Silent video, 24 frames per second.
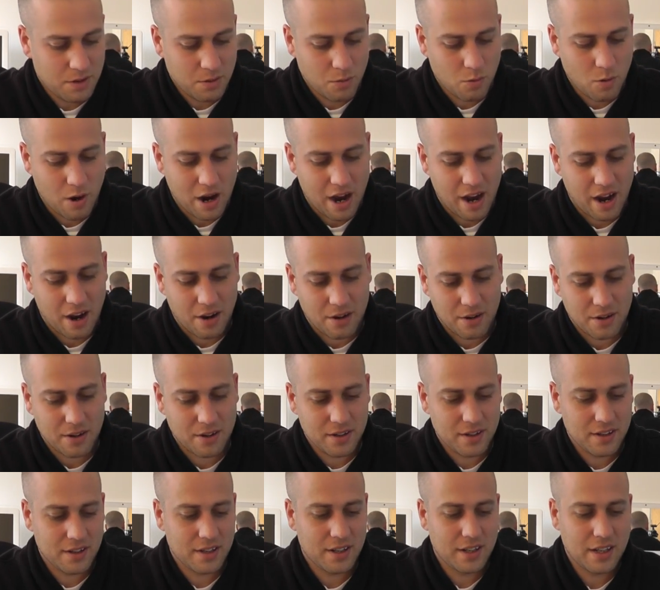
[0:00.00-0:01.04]
Wow,
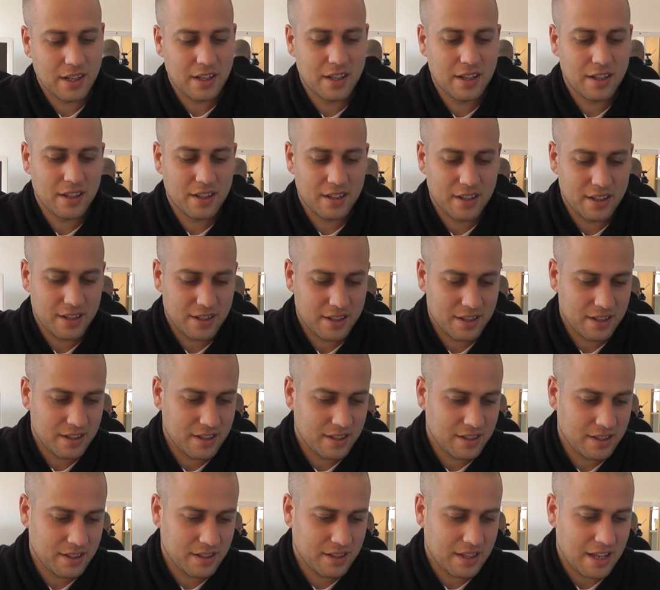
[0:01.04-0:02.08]

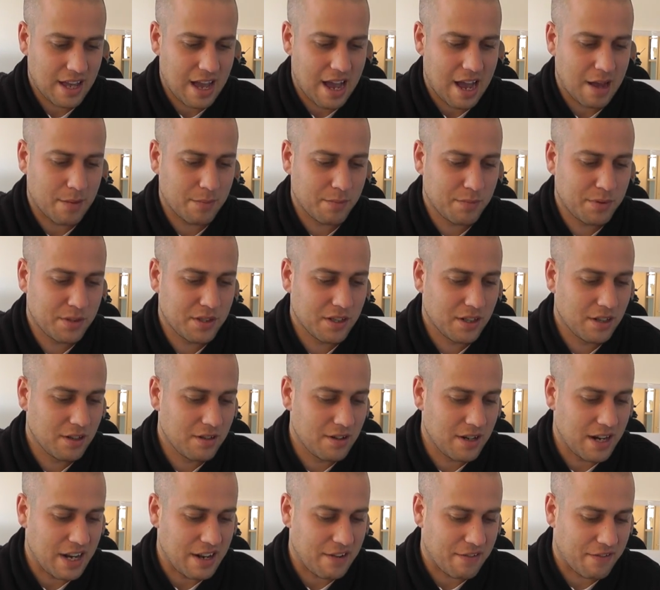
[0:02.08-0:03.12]

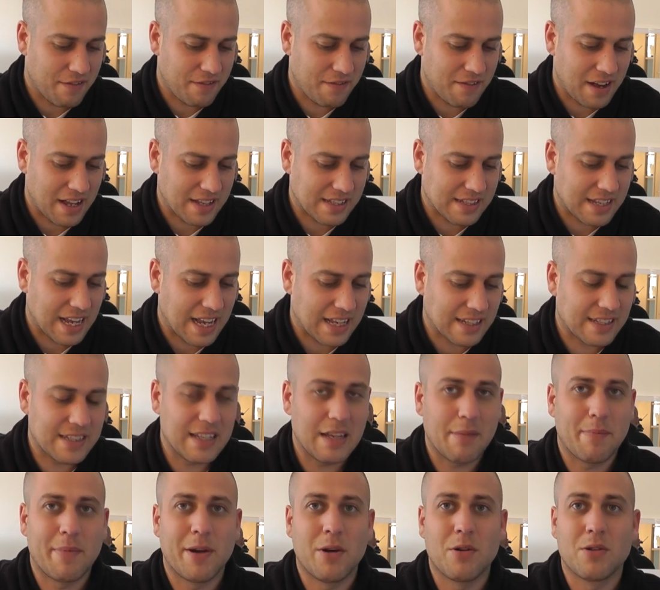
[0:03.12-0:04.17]
absolutely
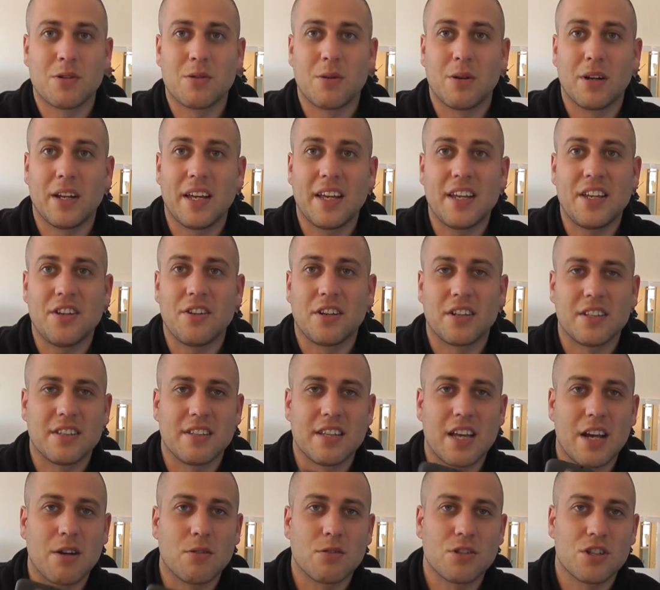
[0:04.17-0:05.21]
fantastic build quality. You can
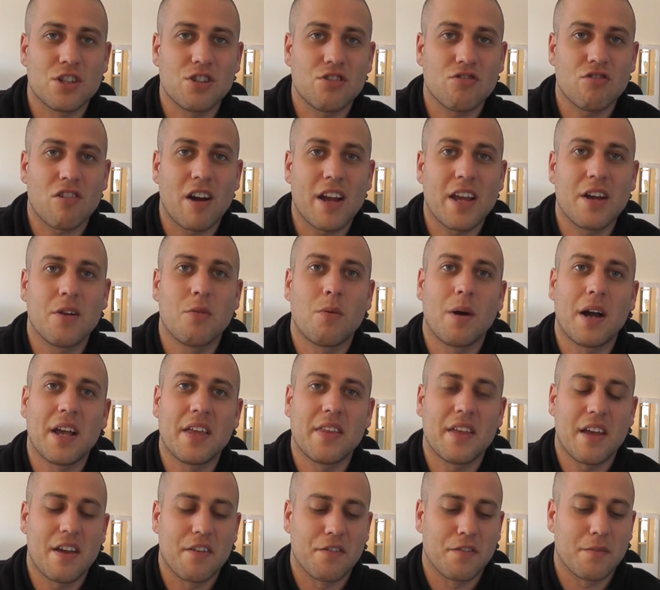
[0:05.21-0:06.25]
tell straight
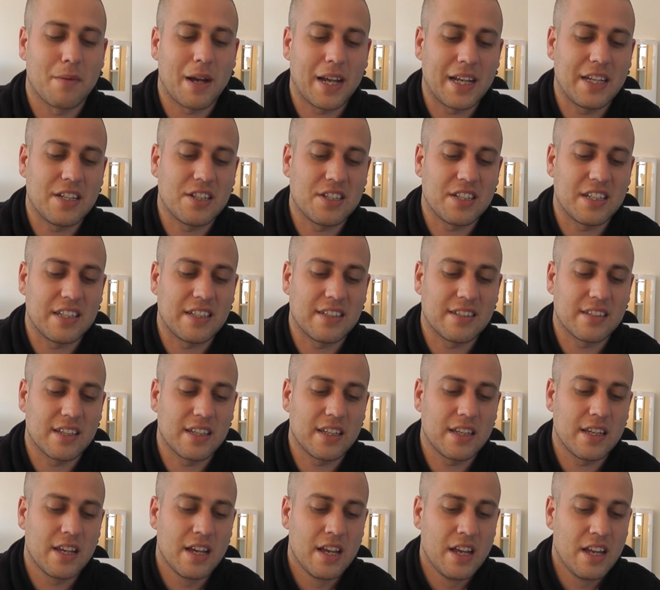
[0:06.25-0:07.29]
away there from
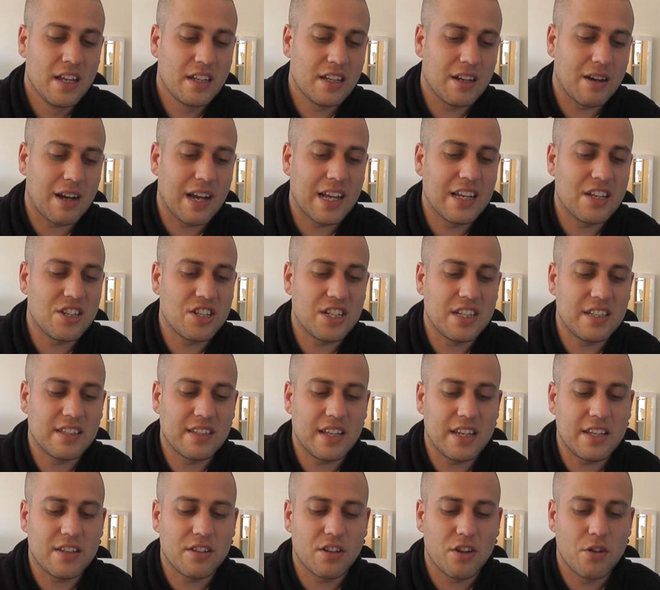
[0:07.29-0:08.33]
HTC. Now
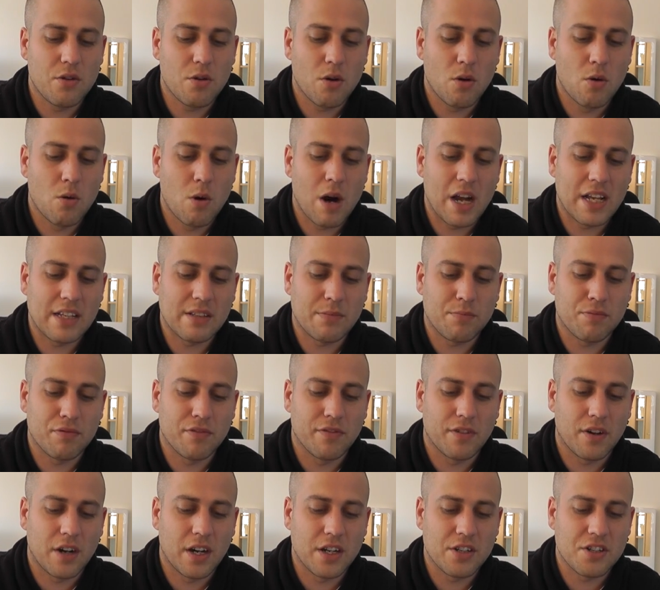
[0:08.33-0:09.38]
HTC do always
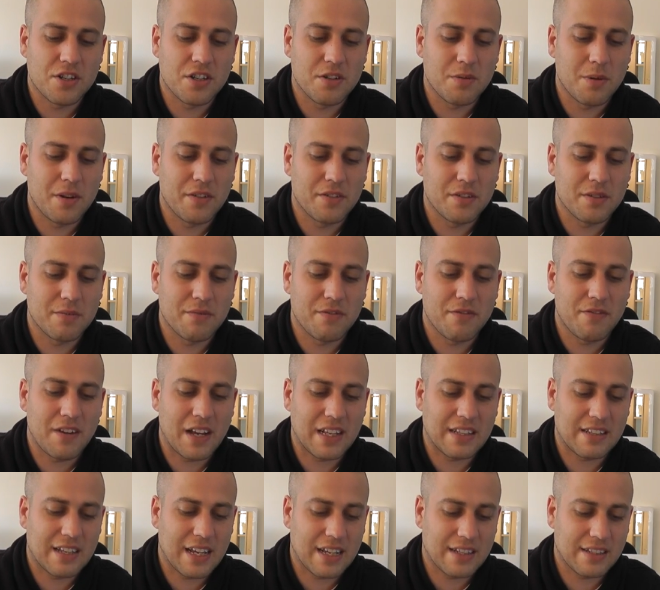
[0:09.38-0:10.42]
provide you with some
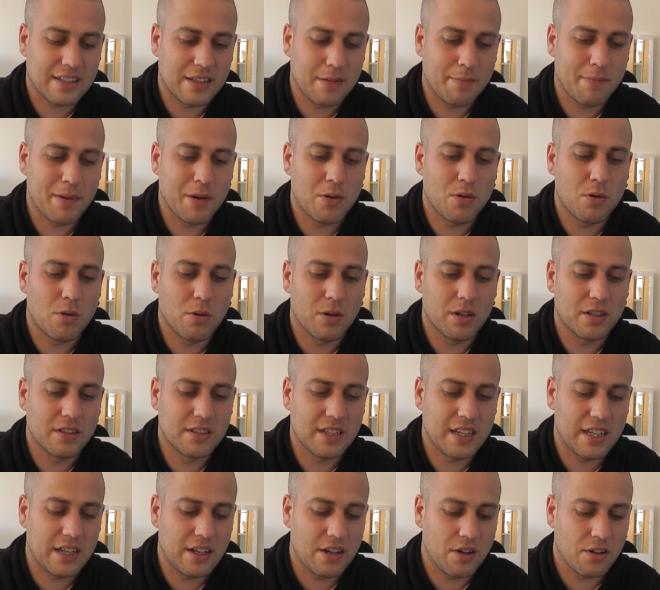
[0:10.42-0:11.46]
fantastic build
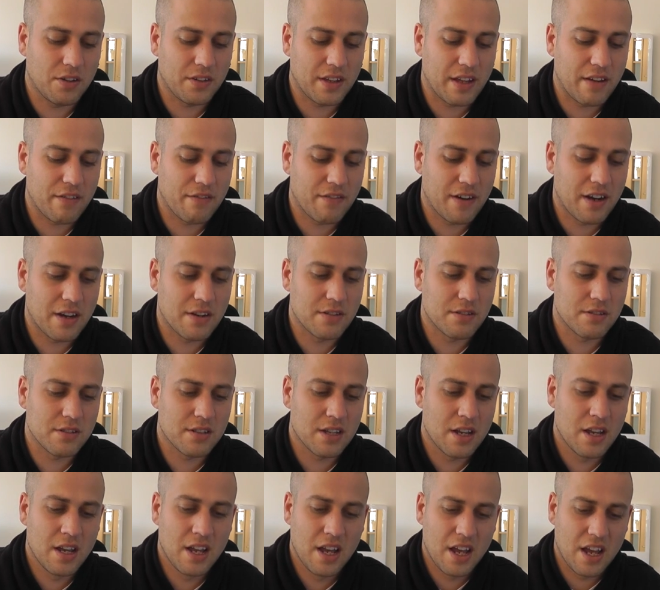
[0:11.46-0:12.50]
quality on their phones
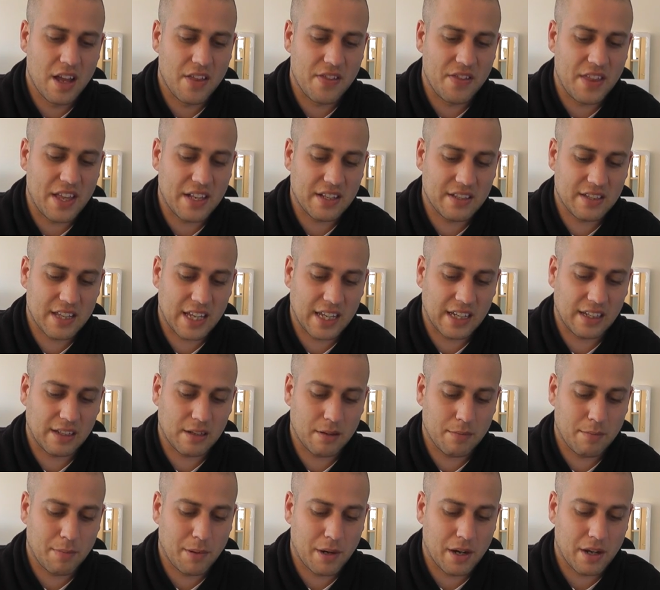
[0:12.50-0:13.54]
and this
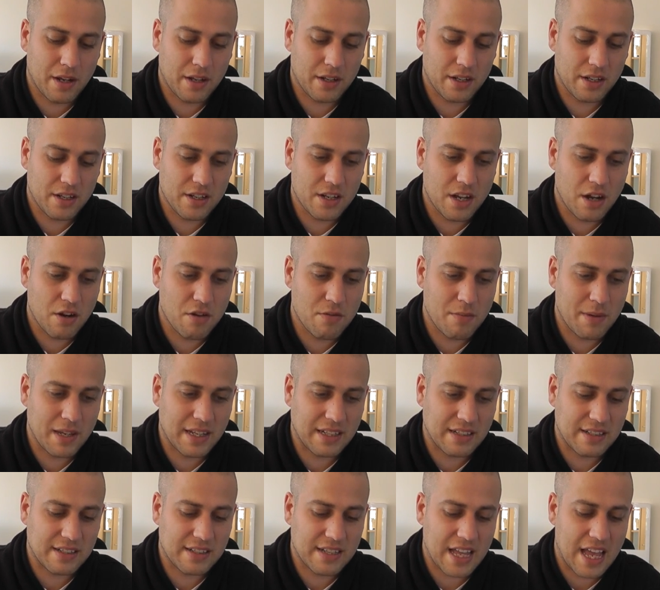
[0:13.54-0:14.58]
thing by no
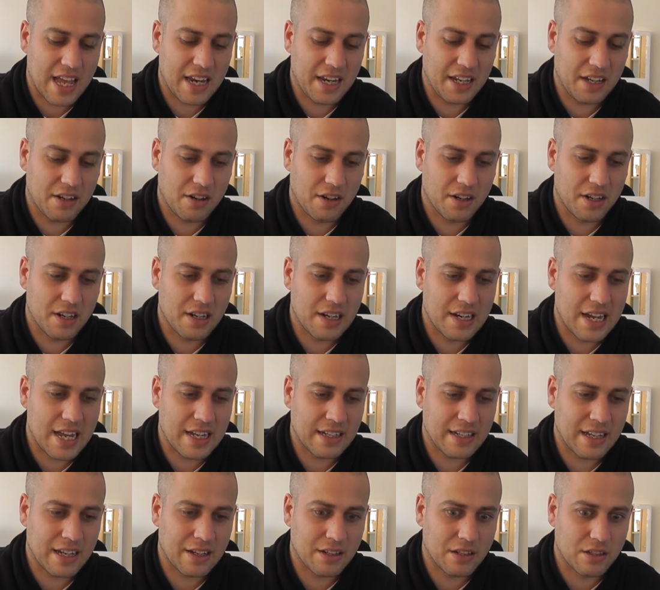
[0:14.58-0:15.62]
means is any kind of
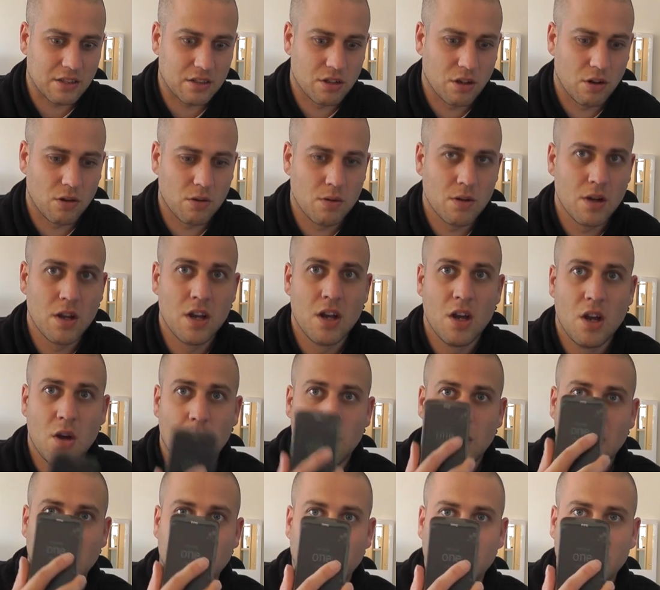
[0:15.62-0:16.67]
letdown at all.
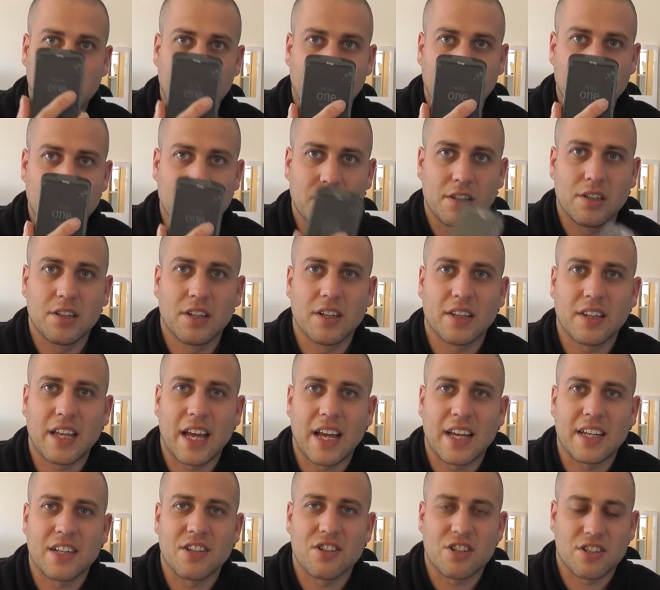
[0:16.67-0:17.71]
We'll have a closer look at
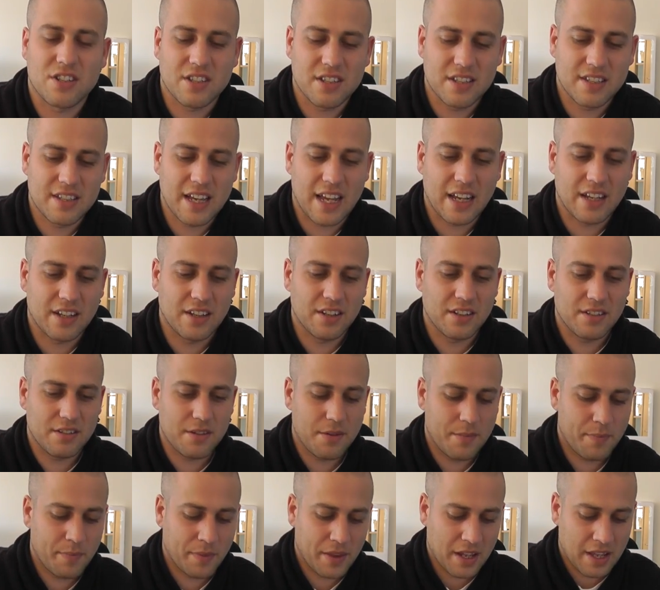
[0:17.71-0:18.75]
that in just a second.
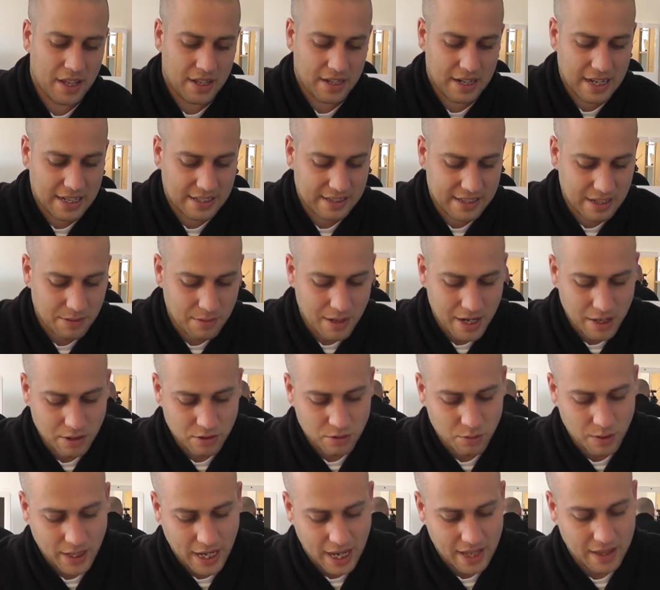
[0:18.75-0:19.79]
Let's see what
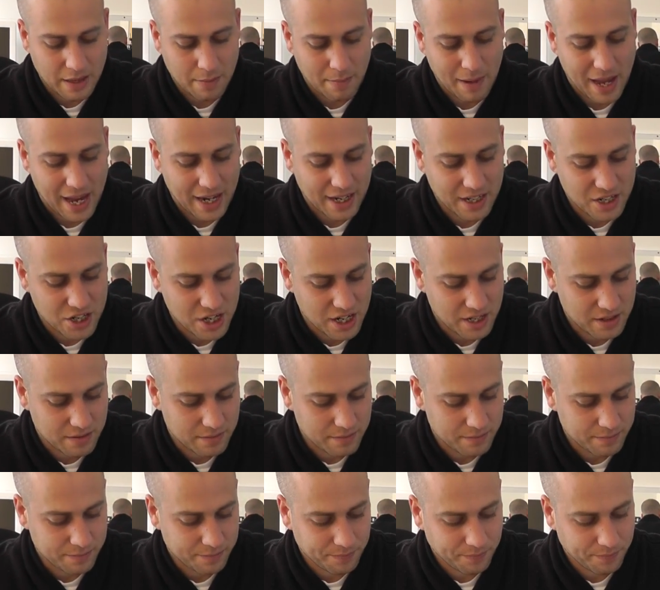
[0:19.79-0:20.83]
else we get in the packaging.